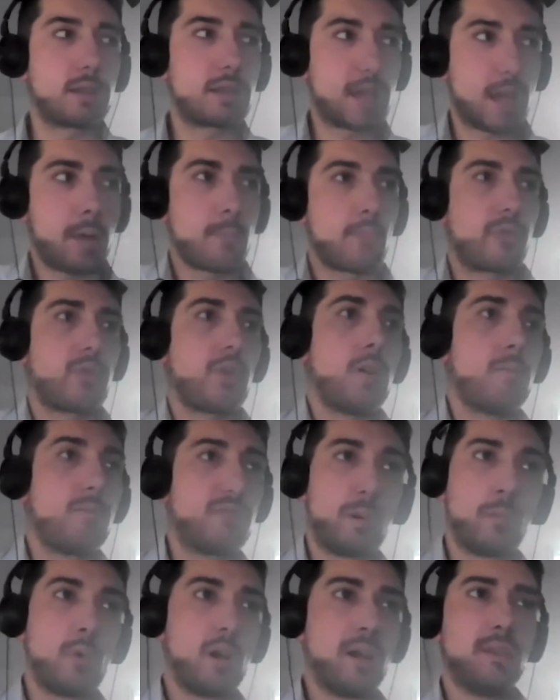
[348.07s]
came from
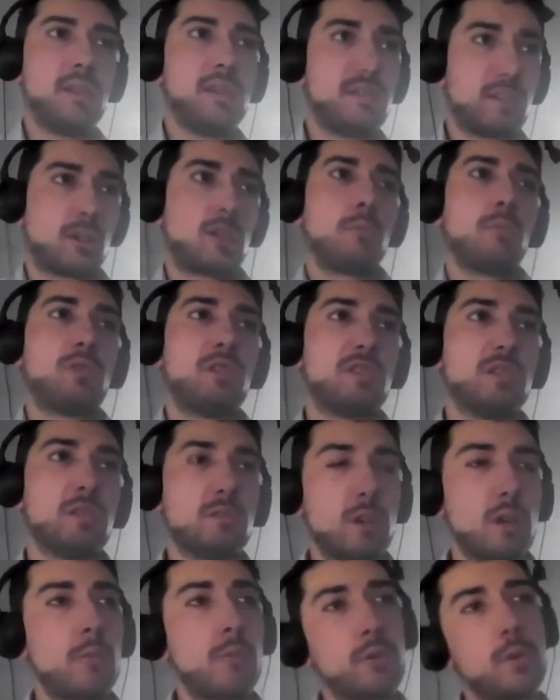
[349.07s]
someone in the community,
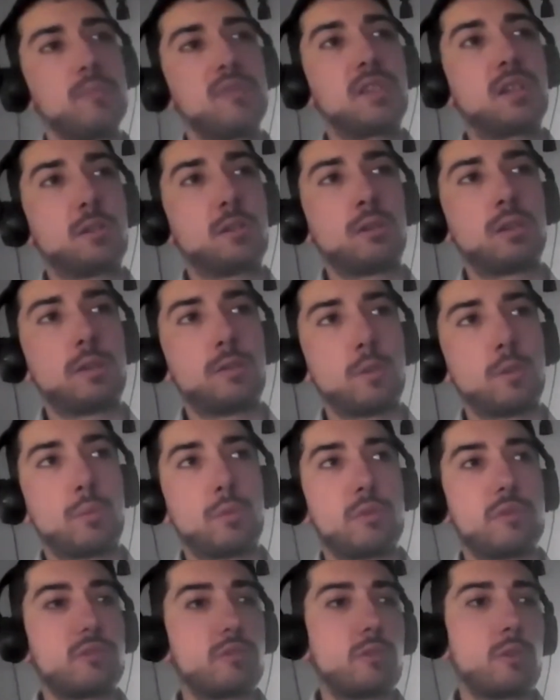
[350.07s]
not from the core
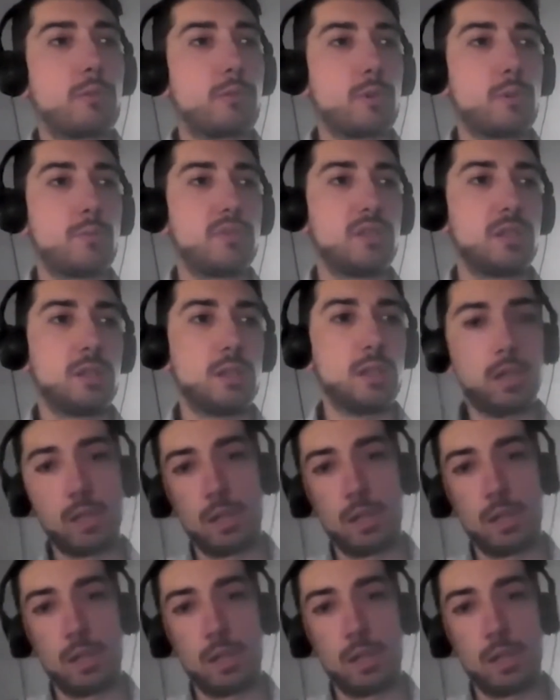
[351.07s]
developers, not from the